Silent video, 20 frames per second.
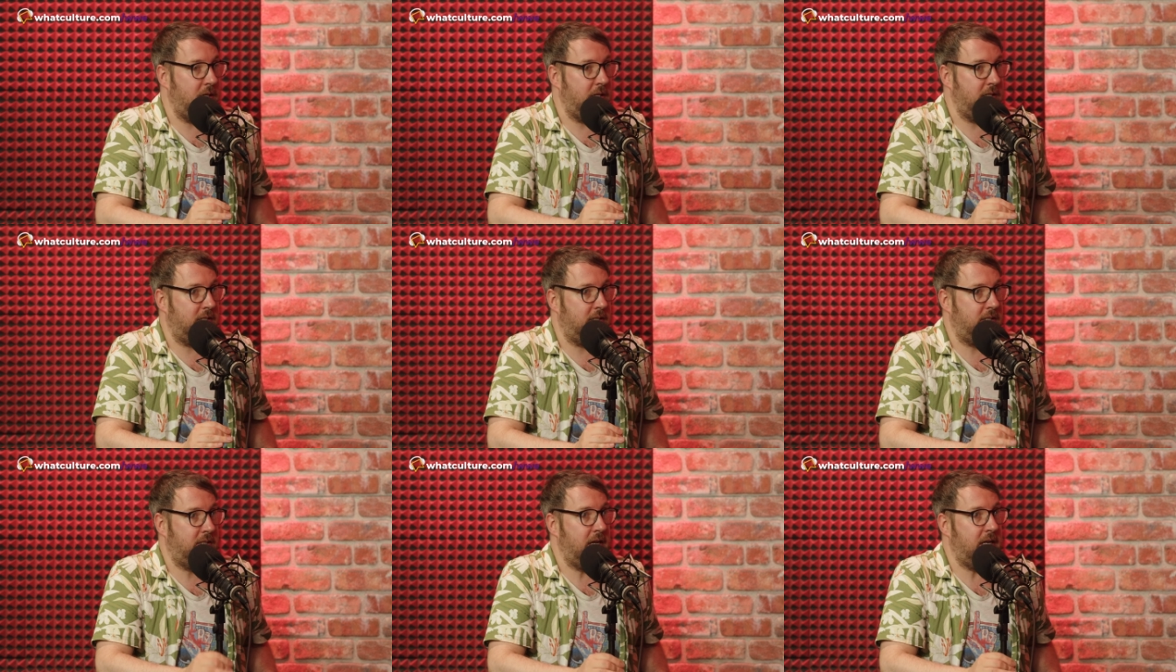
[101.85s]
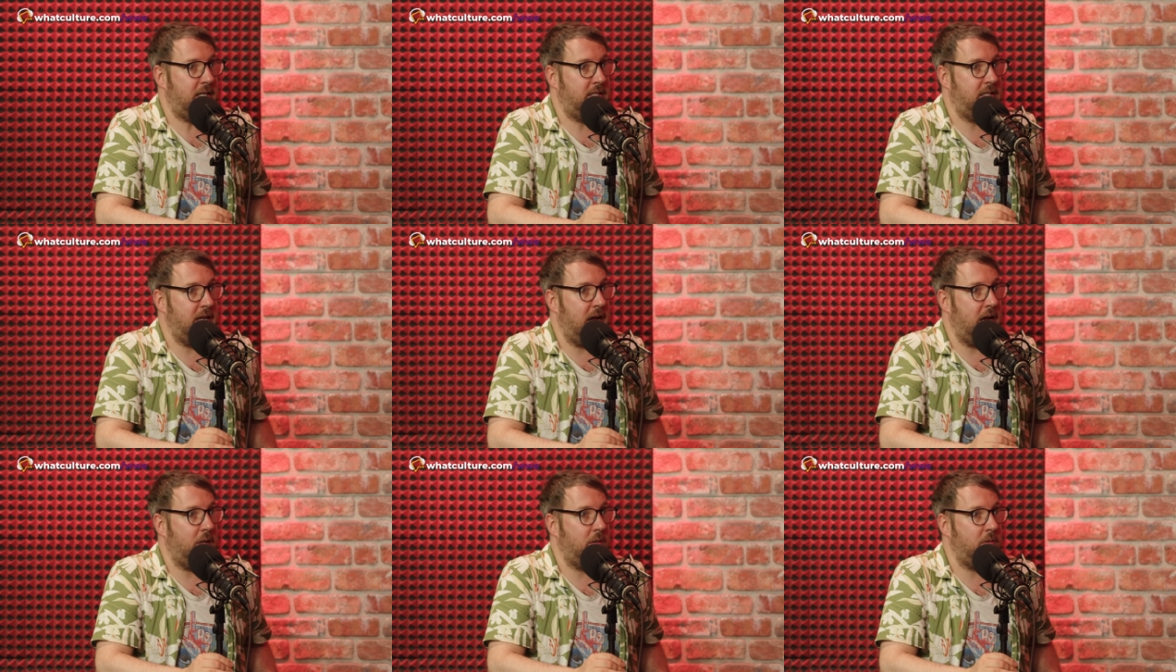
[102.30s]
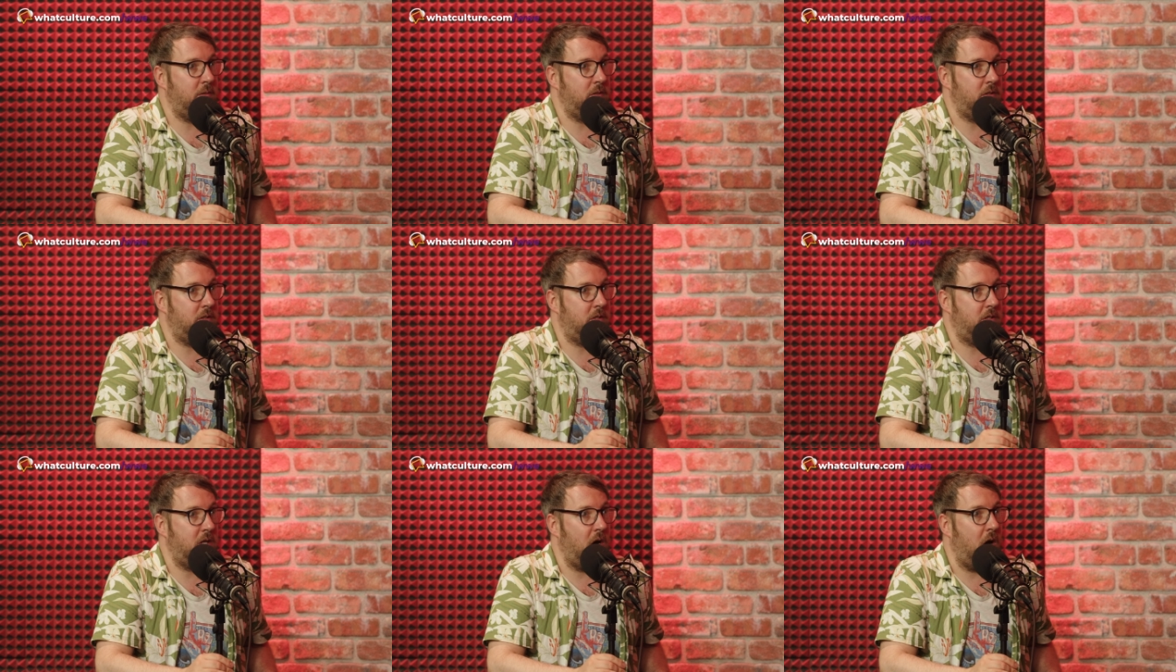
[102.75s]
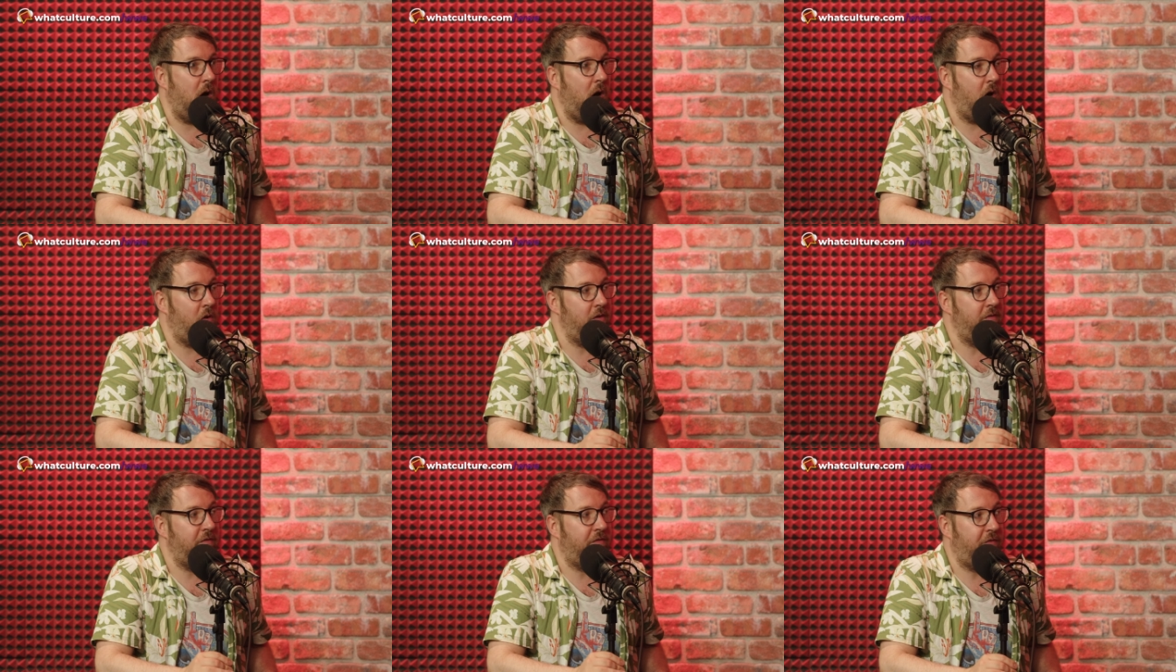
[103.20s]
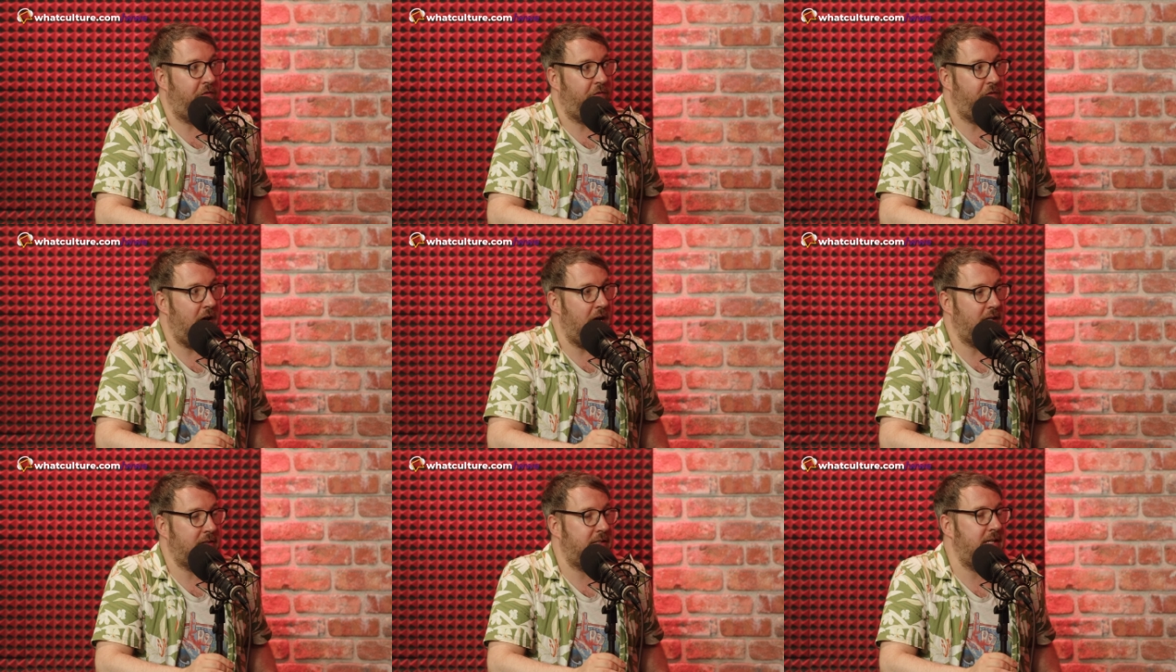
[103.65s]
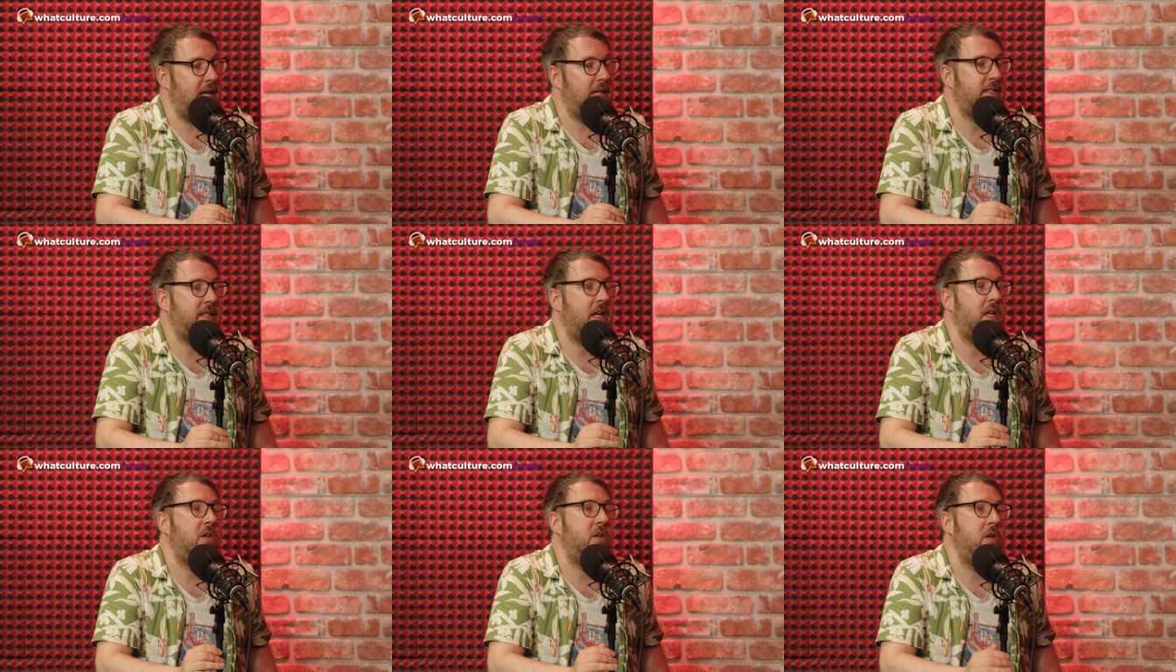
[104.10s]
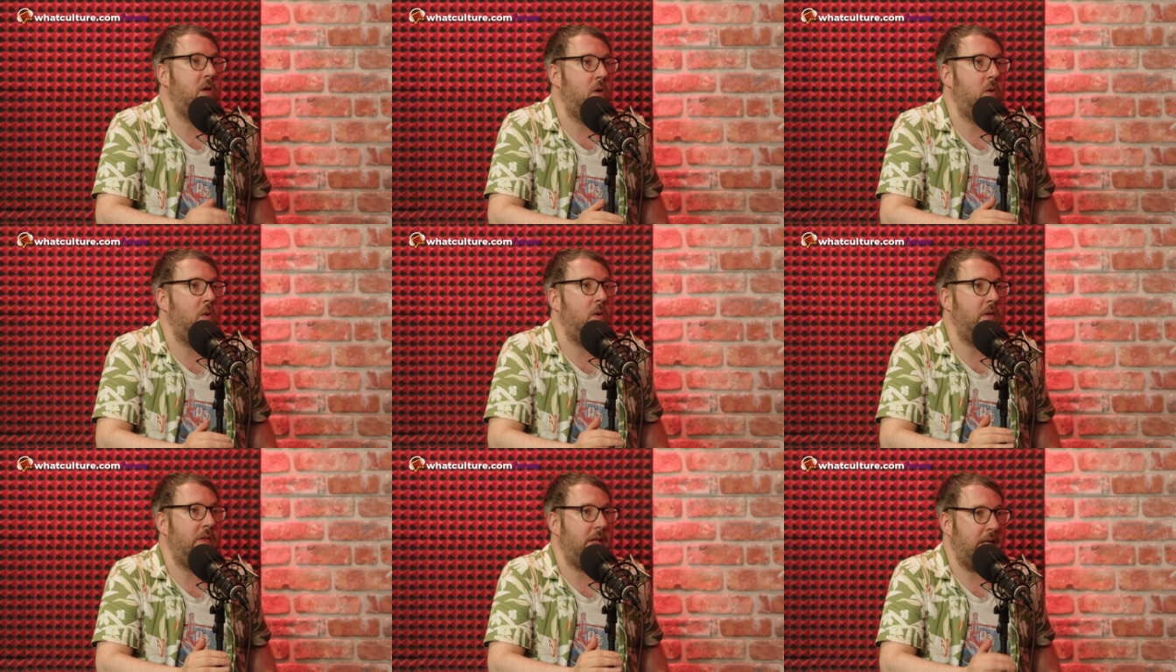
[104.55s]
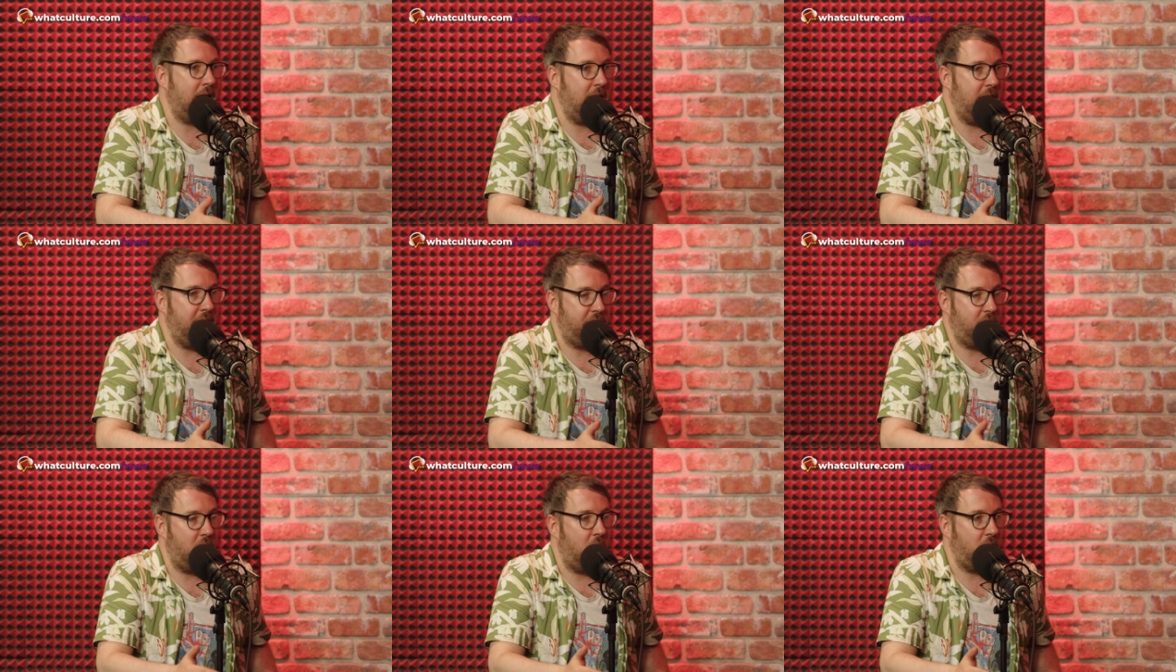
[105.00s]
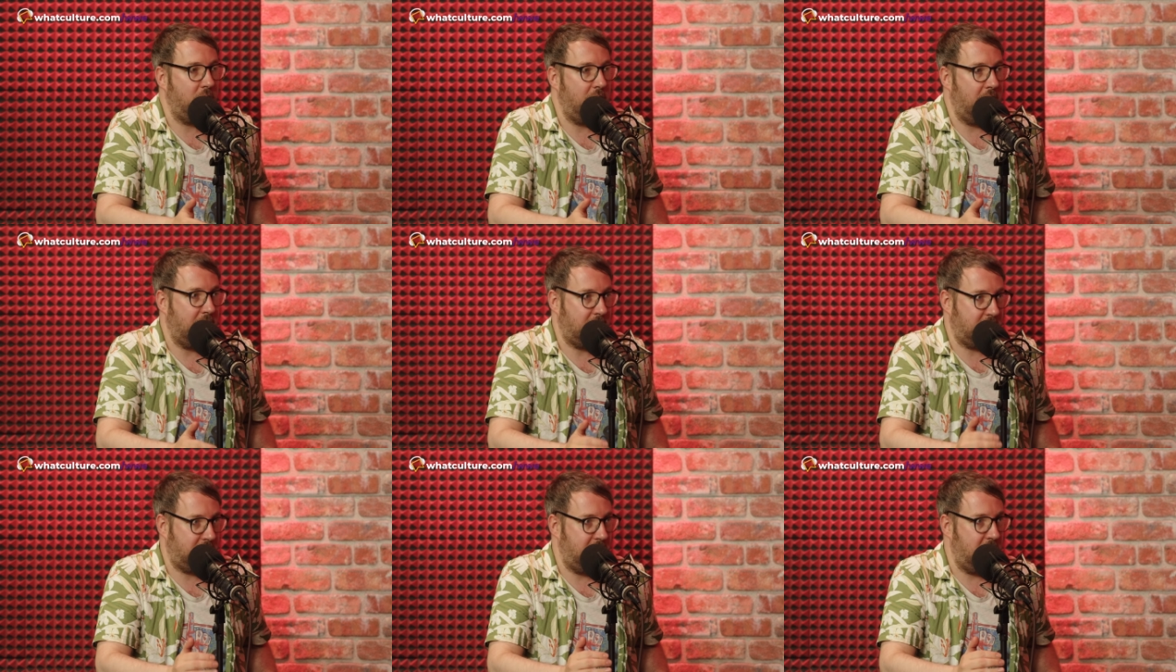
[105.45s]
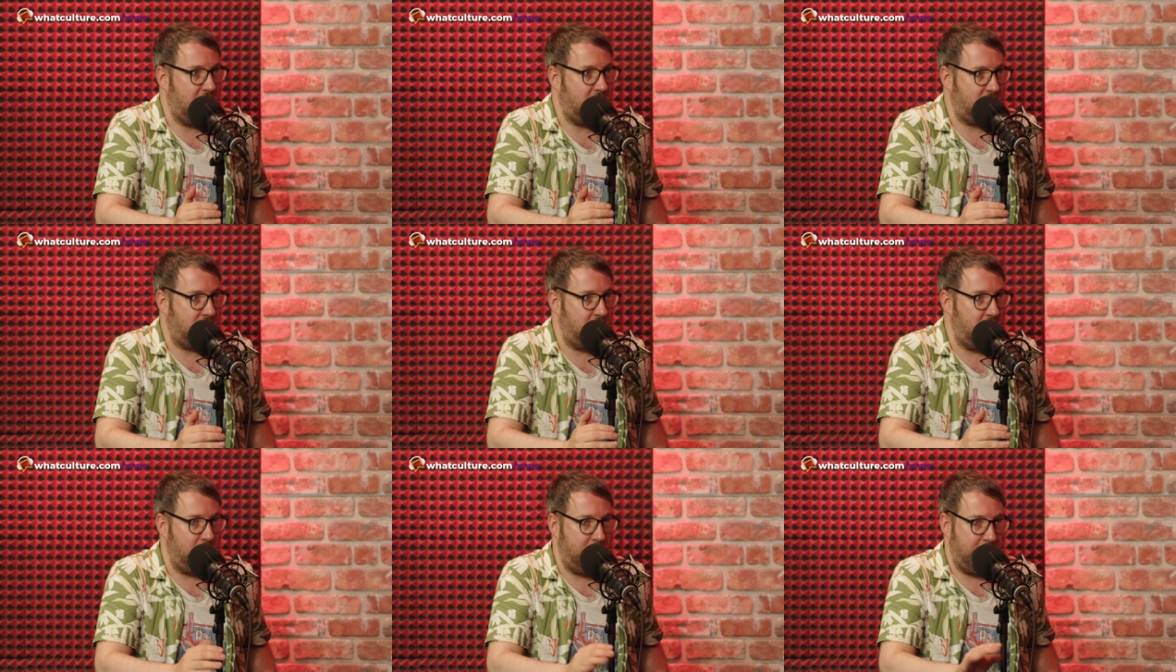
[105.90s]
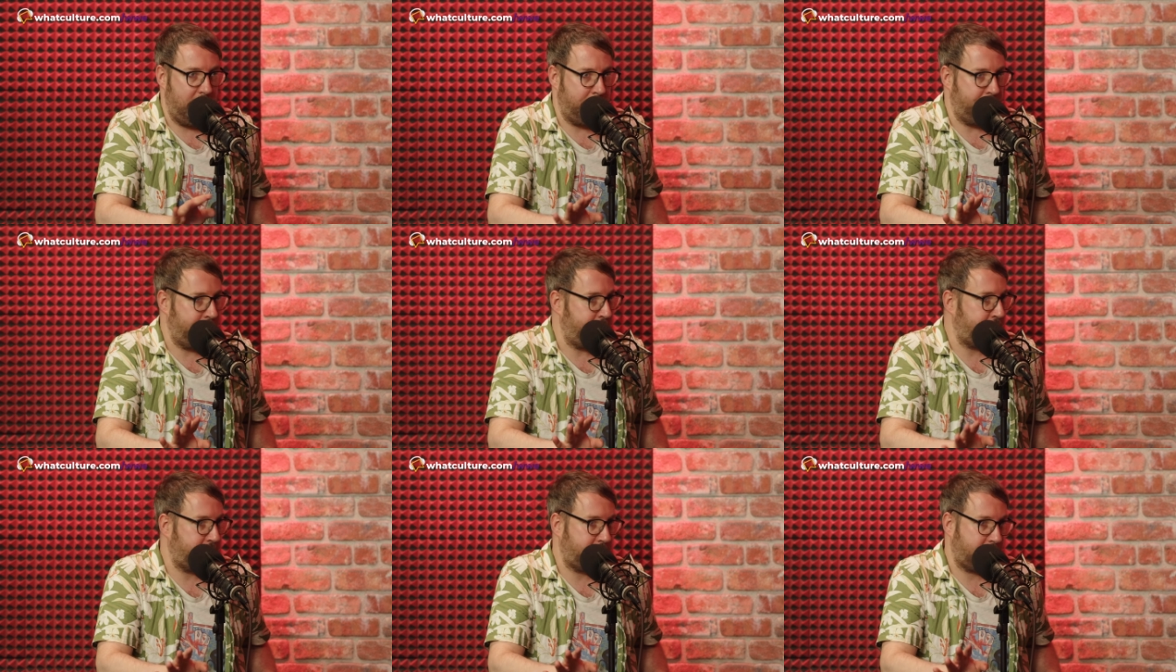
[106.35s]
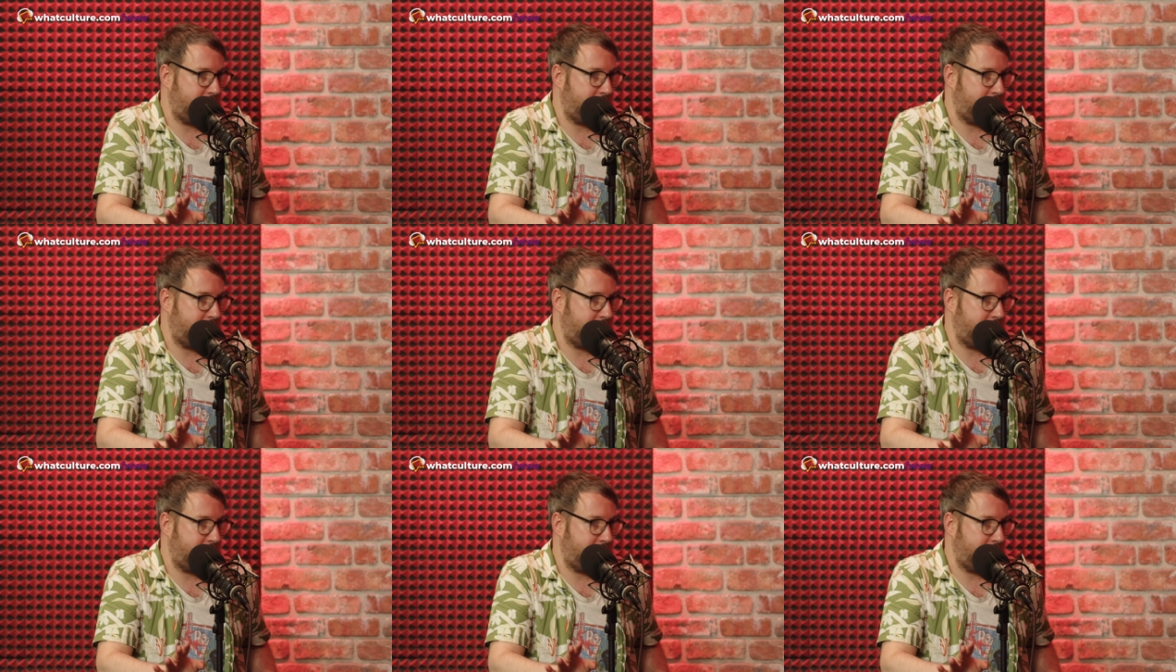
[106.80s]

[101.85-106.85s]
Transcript: Yeah. These sit downs are, in fact, yes, I know in the live context they are doing,